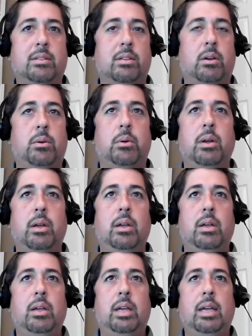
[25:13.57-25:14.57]
So
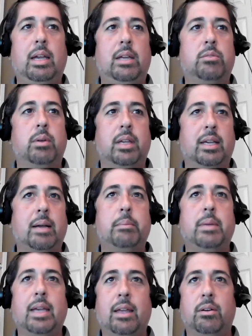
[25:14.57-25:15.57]
it's really come
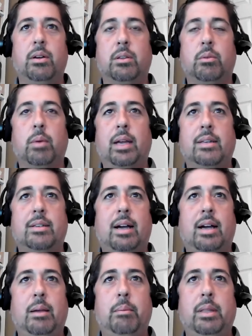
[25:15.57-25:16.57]
together at the right time,